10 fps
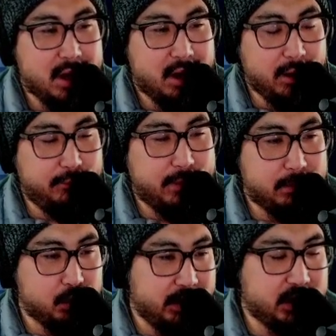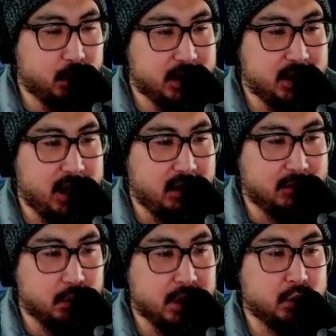on February 28th
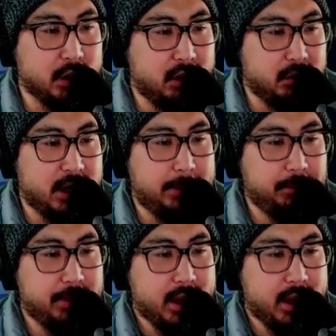of 2023,